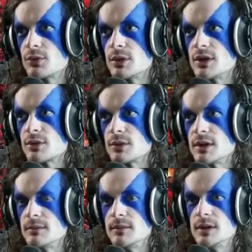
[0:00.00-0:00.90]
three,
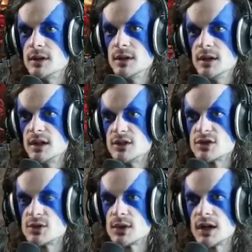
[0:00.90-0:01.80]
and
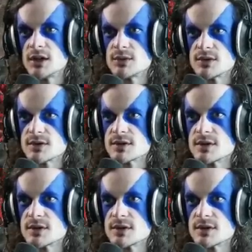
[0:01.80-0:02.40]
two hydras.